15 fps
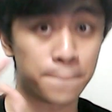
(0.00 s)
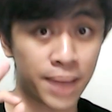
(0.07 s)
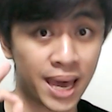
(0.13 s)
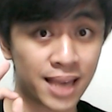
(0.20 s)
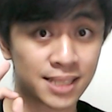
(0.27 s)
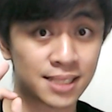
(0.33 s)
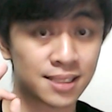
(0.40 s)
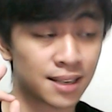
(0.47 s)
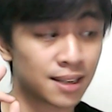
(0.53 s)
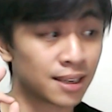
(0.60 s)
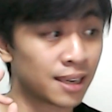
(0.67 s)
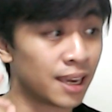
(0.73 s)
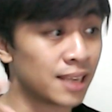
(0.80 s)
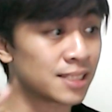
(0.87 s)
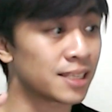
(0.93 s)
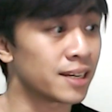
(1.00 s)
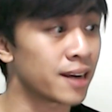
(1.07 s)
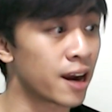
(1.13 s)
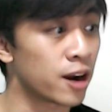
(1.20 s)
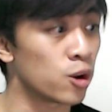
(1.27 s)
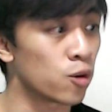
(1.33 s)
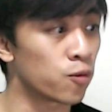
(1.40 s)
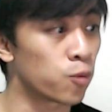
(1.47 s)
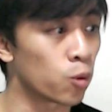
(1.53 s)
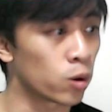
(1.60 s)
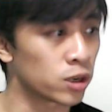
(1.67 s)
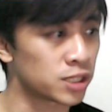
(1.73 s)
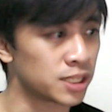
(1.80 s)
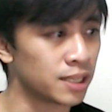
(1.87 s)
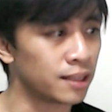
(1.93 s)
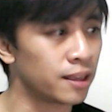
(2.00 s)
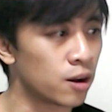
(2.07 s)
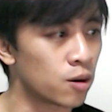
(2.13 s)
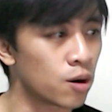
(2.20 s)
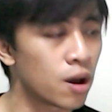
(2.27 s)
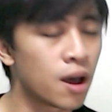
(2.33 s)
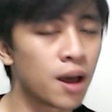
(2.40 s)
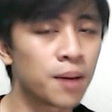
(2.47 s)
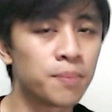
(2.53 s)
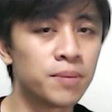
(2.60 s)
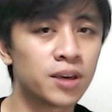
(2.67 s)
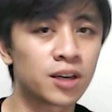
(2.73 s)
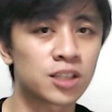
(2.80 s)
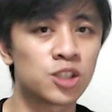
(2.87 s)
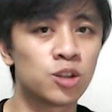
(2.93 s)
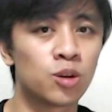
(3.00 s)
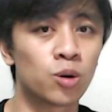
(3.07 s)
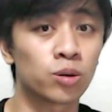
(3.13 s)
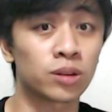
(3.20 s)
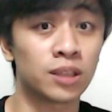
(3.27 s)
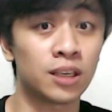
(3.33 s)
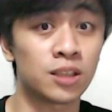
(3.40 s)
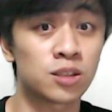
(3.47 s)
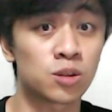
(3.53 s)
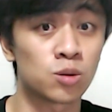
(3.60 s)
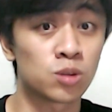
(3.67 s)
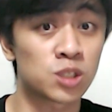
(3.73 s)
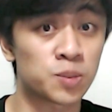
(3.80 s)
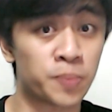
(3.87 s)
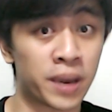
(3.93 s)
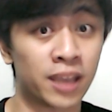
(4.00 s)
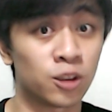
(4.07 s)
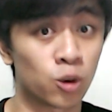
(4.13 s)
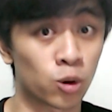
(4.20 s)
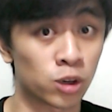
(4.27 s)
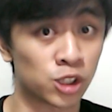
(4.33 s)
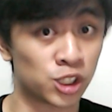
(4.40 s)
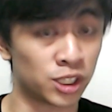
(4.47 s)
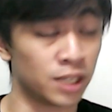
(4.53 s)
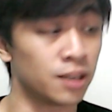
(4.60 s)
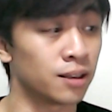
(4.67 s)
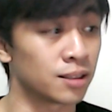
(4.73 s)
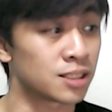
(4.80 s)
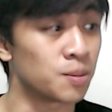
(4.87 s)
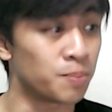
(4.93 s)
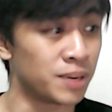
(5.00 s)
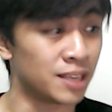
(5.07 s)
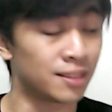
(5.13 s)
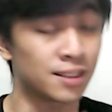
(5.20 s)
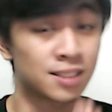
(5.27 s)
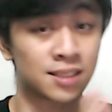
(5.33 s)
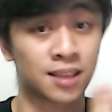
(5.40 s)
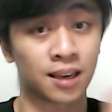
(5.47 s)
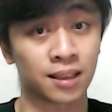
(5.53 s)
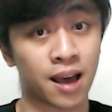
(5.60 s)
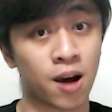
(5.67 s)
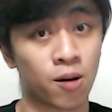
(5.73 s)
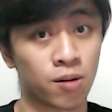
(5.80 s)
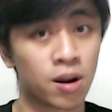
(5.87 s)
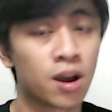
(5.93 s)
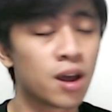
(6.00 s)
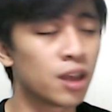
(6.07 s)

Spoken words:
best case scenario for Sealeo because you don't need to spend your shields to beat this thing down.